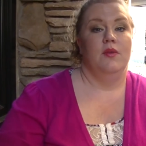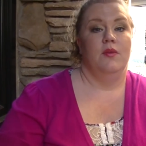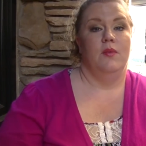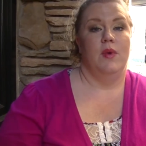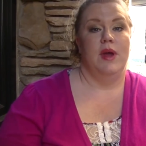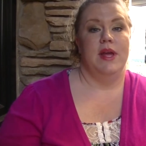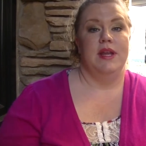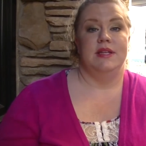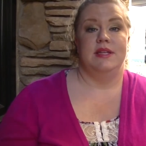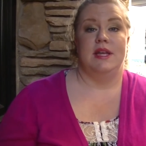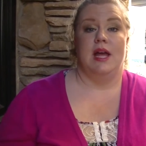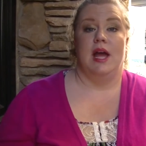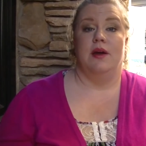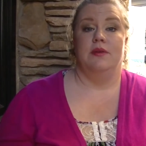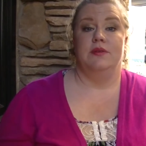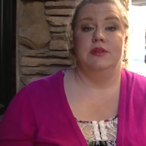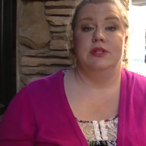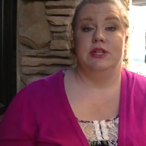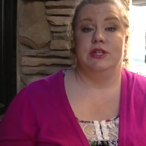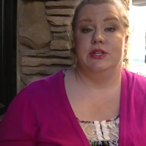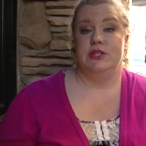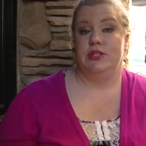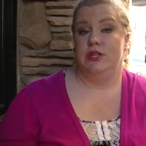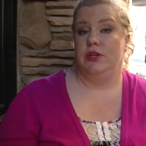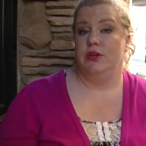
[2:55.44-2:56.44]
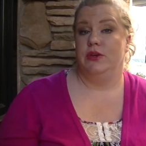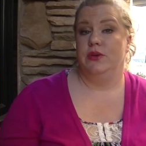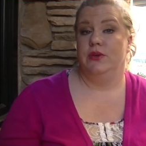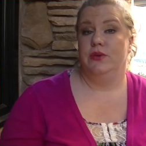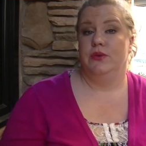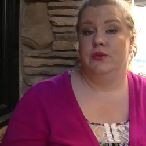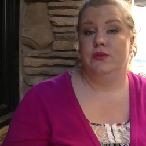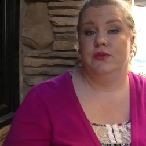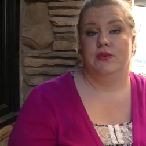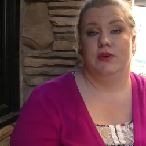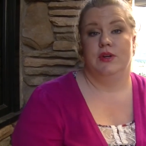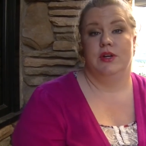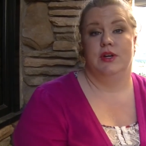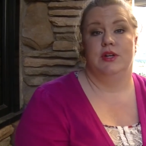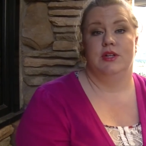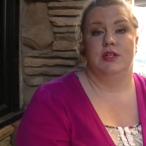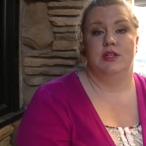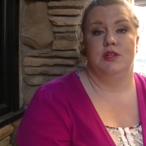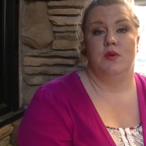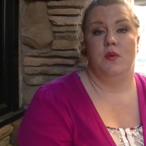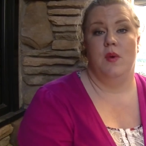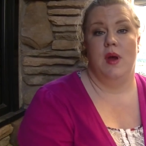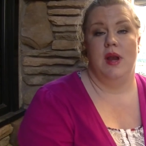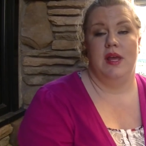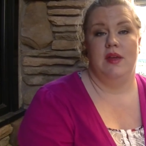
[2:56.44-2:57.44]
went down to two for
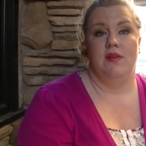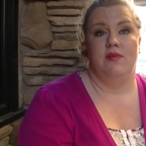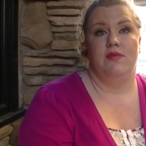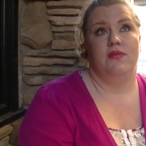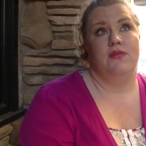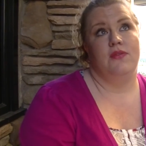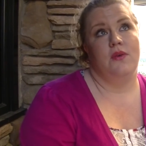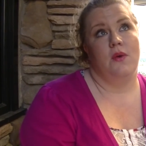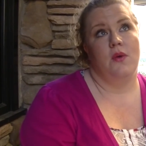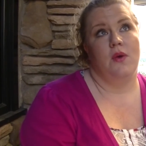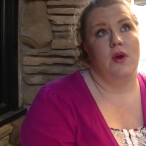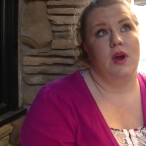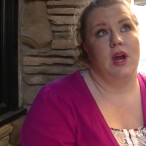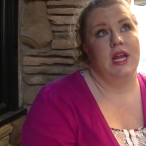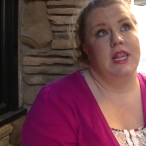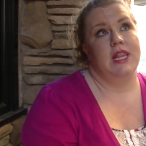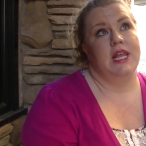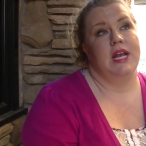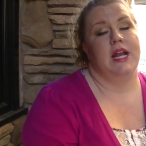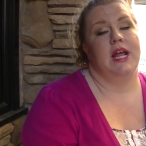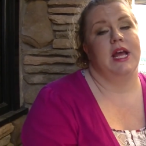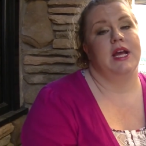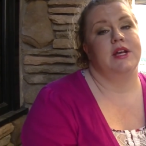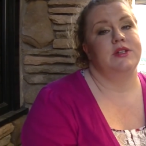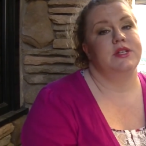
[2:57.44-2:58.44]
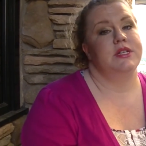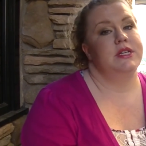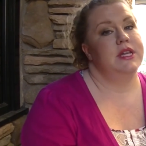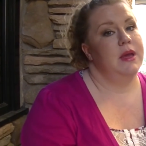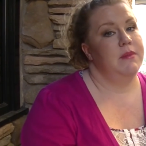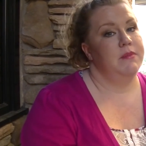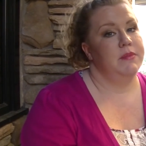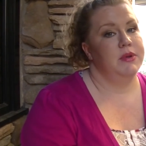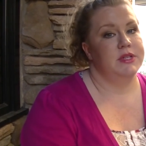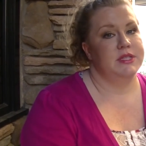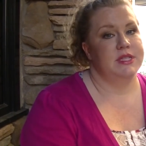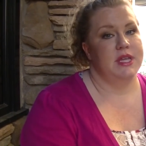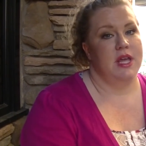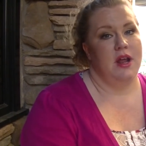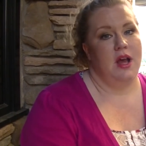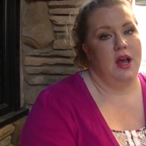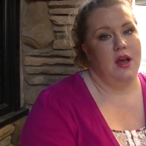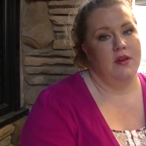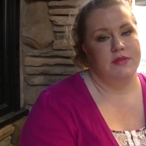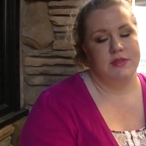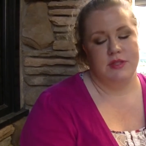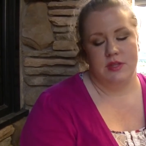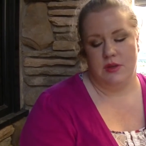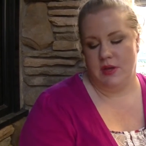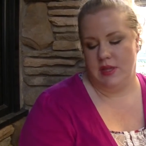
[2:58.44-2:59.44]
24 and then an extra 10%
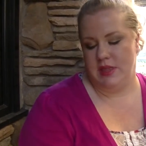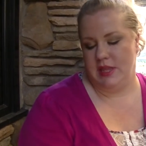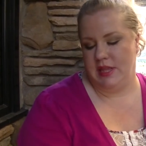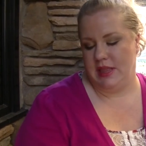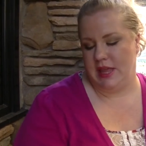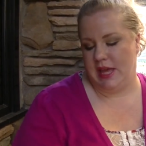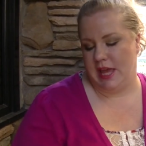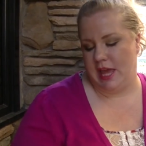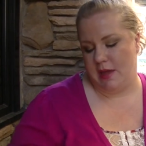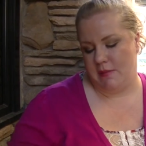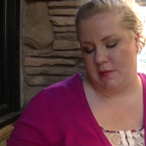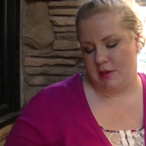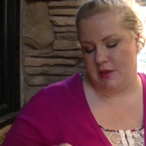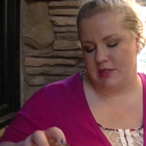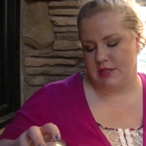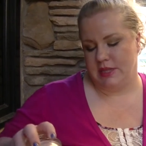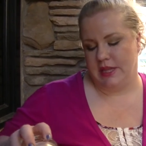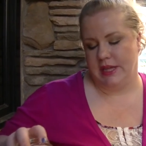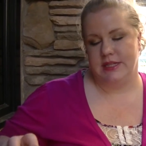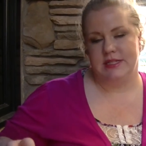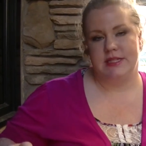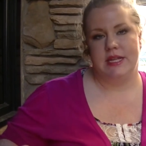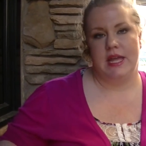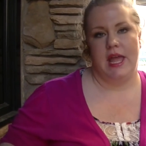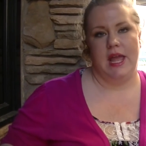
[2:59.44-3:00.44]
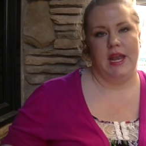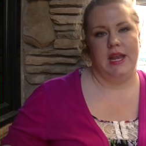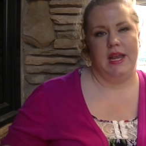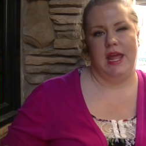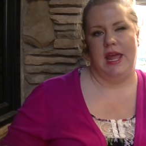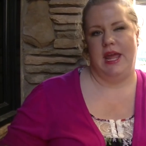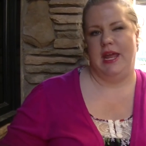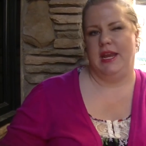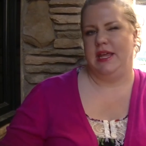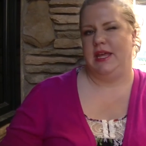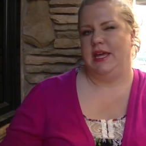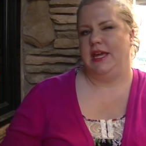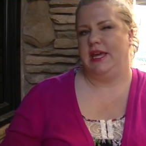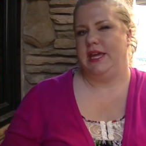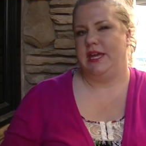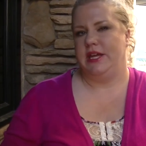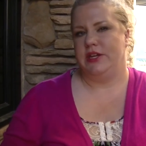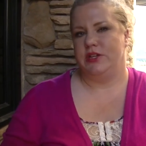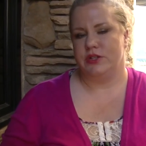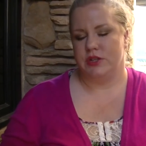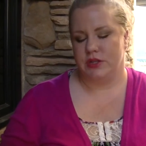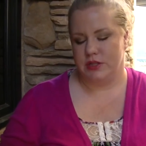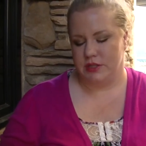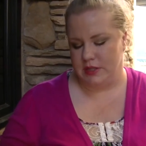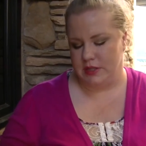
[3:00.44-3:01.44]
off. So I think they came out to like 10.80 each or